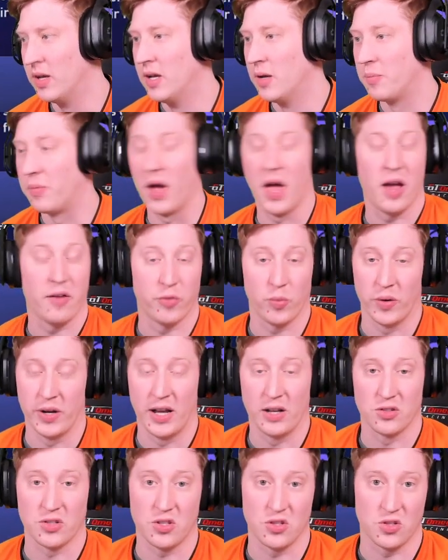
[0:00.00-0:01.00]
But everyone
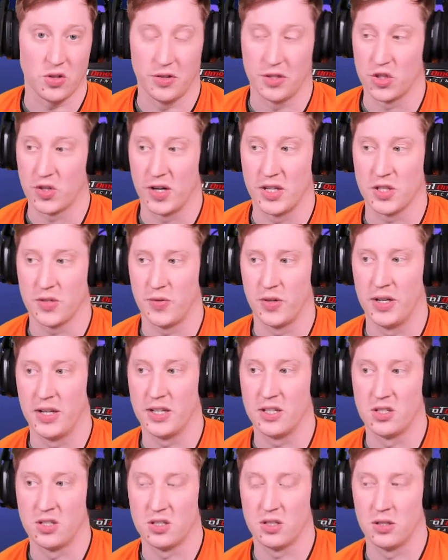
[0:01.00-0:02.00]
else that's on the transfer
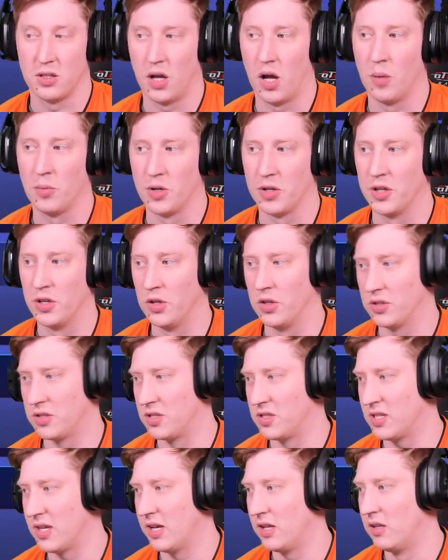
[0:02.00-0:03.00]
list, I'm going to look to
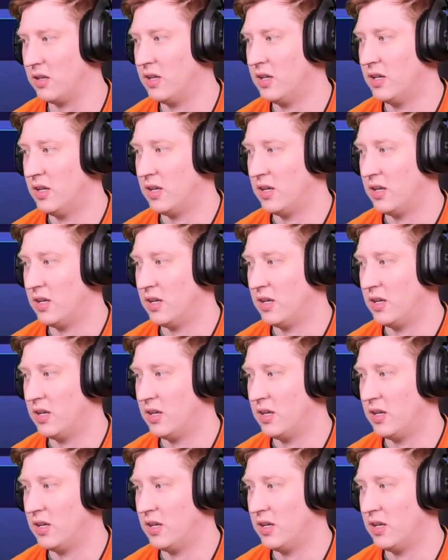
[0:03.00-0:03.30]
sell,